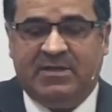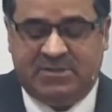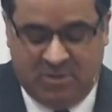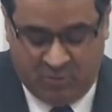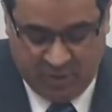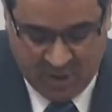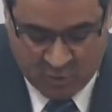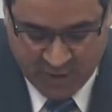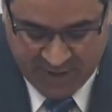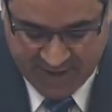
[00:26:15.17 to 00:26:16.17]
knows the
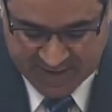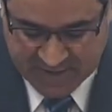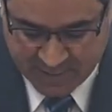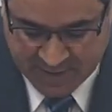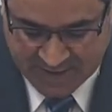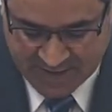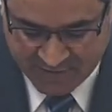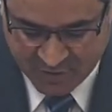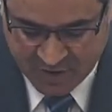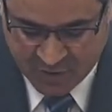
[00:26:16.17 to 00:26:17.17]
revelation, when
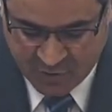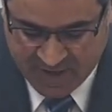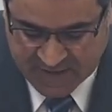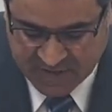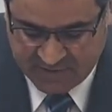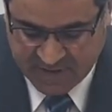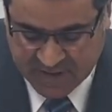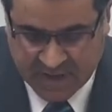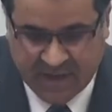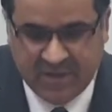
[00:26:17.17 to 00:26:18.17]
he knows the
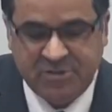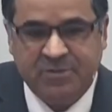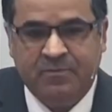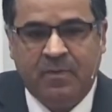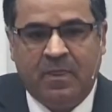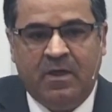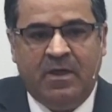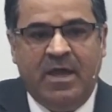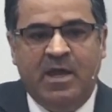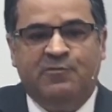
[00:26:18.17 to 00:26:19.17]
word, when he knows the
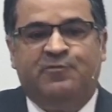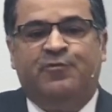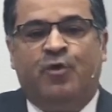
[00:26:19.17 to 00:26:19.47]
truth,